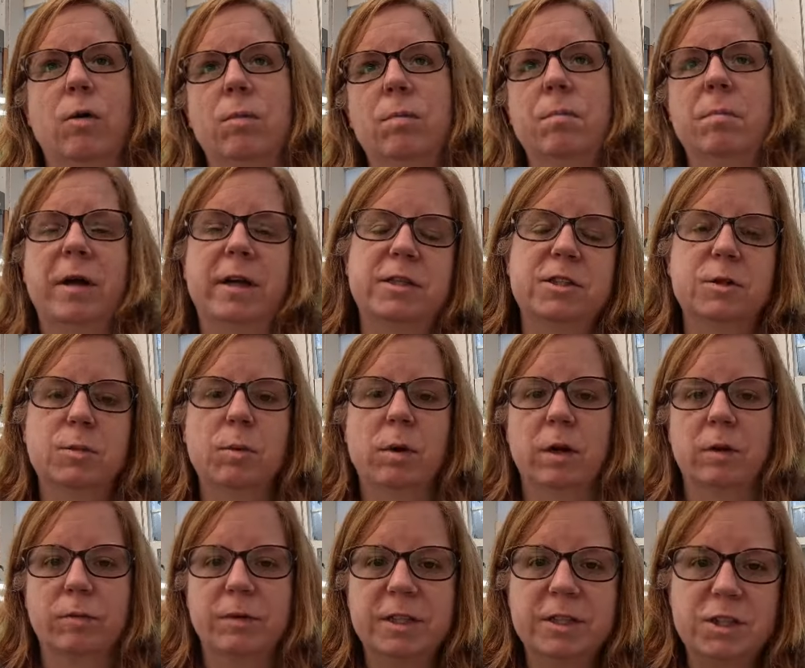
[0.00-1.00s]
makes you
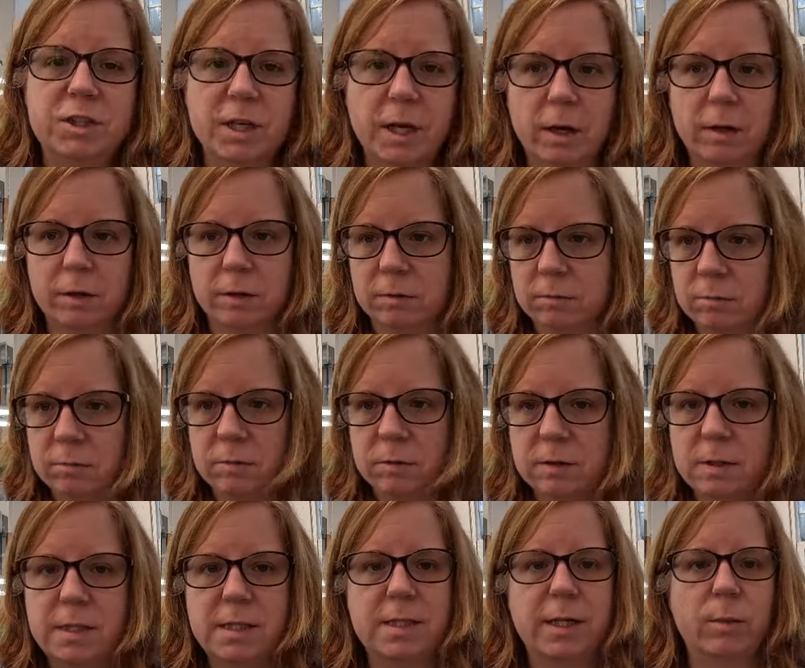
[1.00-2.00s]
want to reach down and
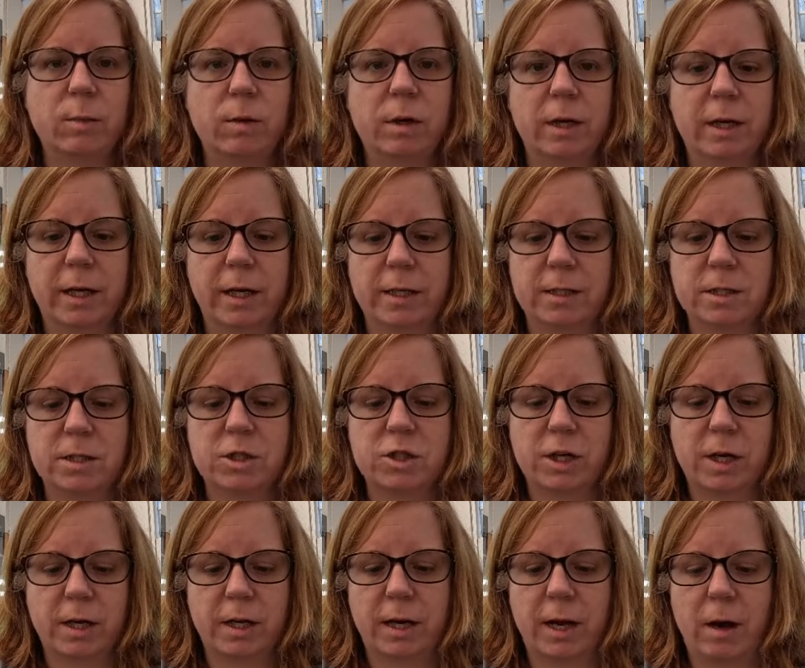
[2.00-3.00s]
see what it is.
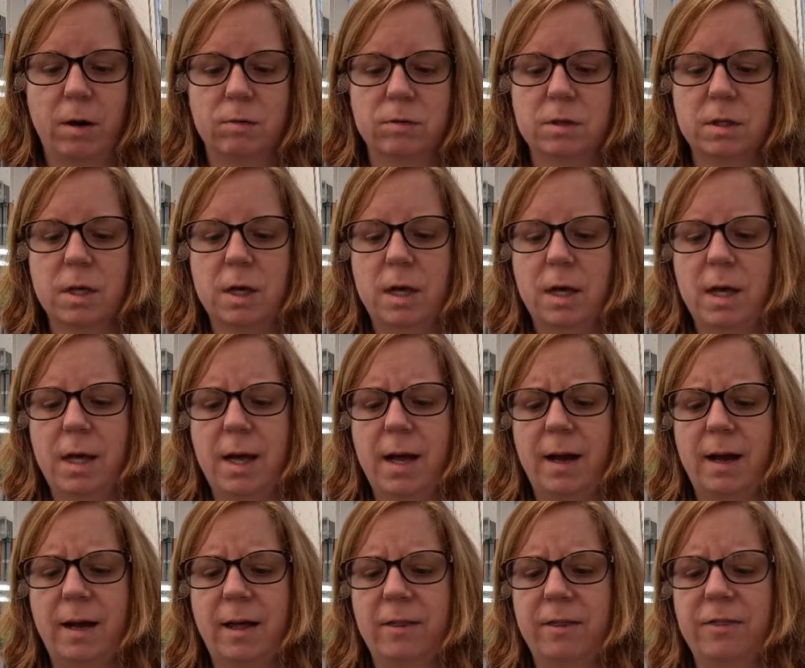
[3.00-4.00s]
Check it out.
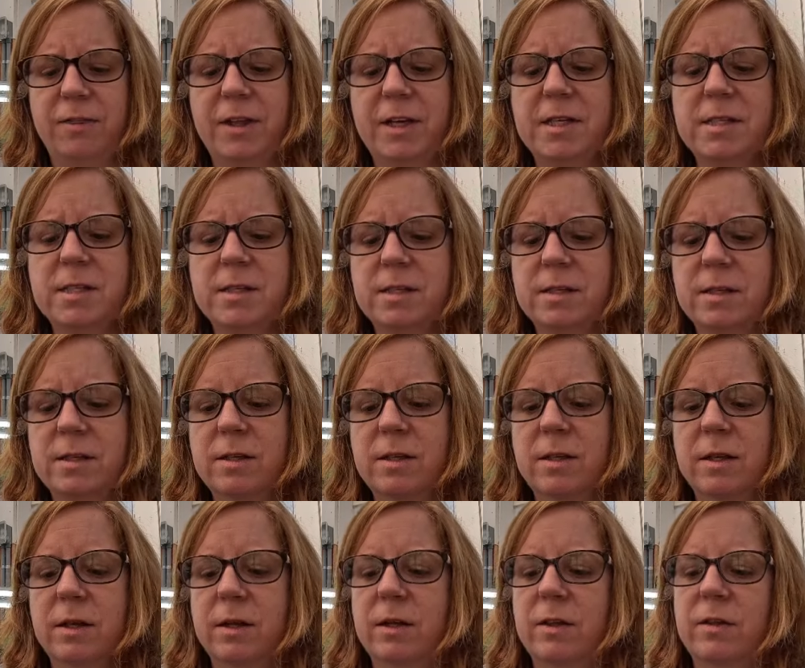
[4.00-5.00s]
These
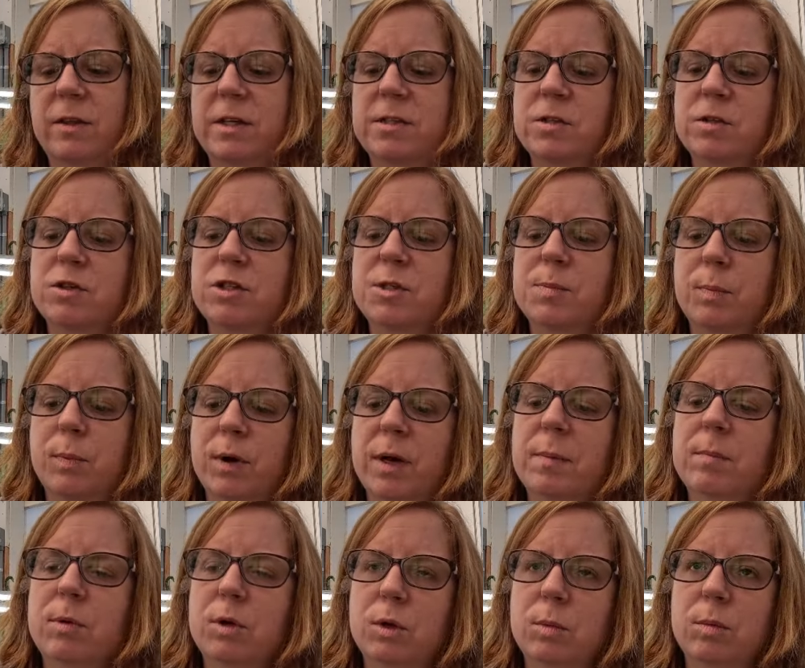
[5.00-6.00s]
are
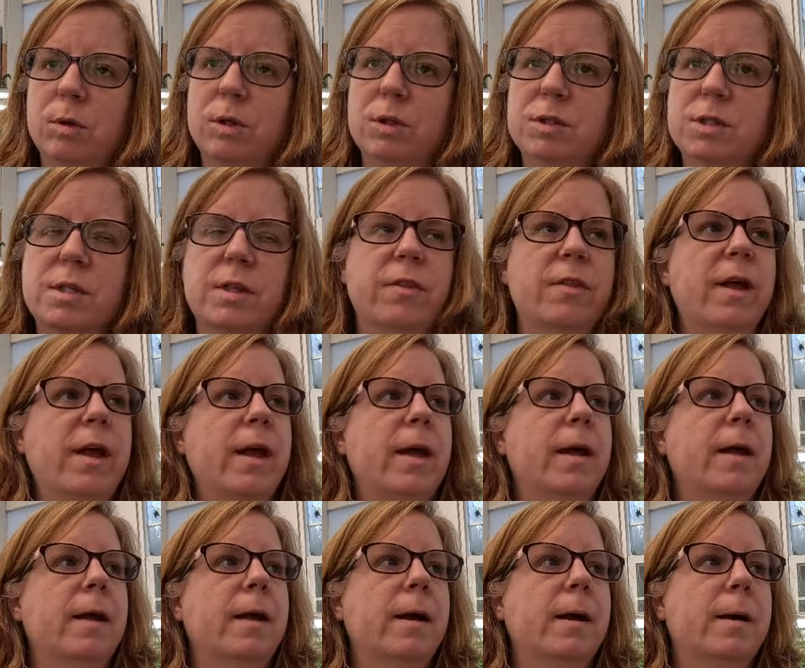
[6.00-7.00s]
spring bloomers.
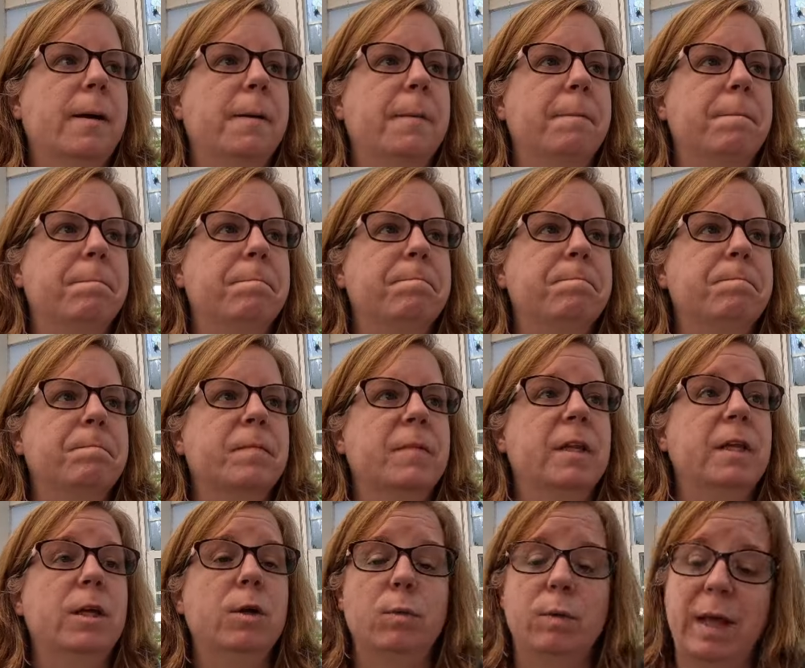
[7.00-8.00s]

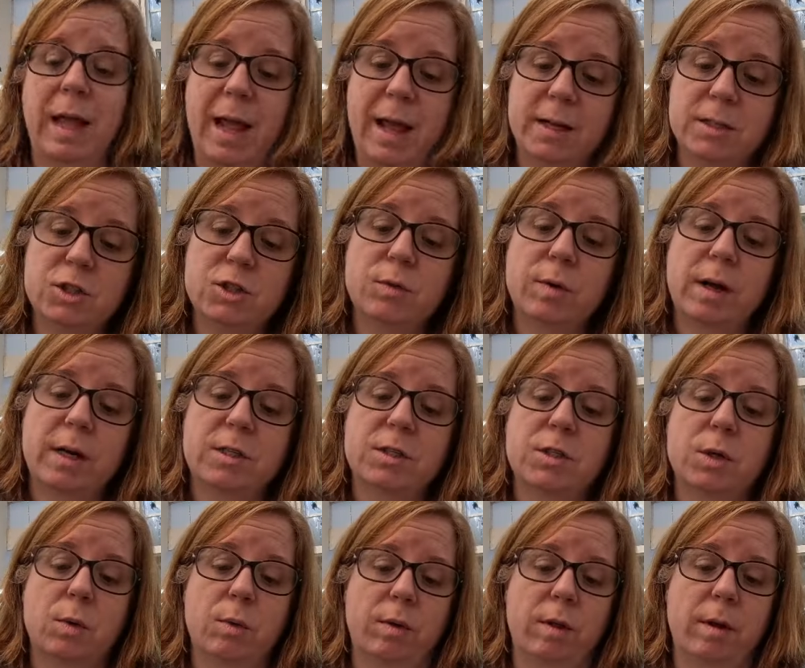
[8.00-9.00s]
You can direct
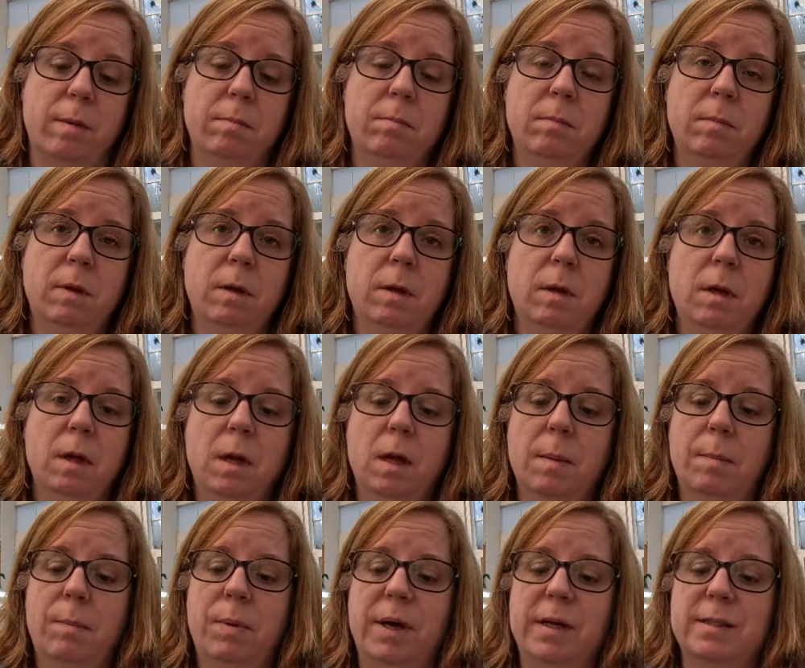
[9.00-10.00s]
sow them,
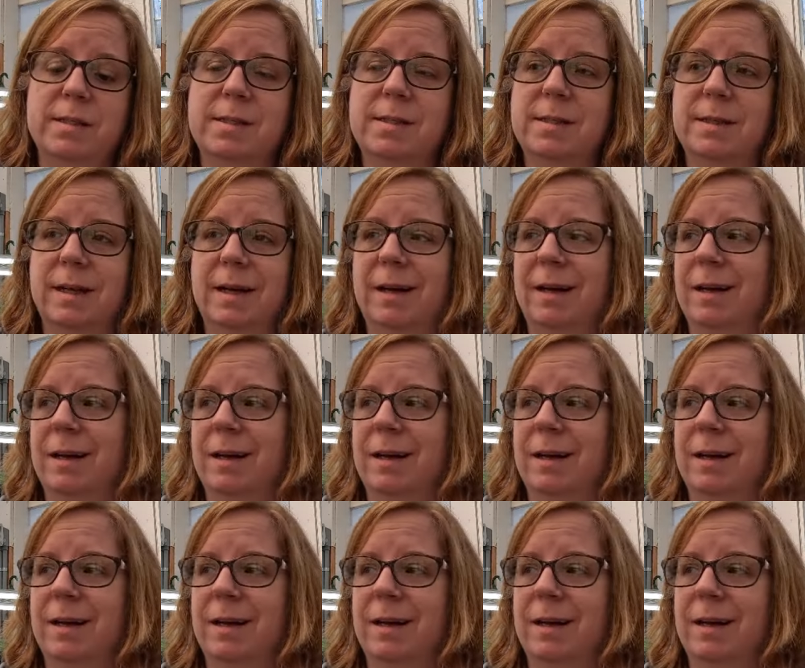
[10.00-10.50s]
but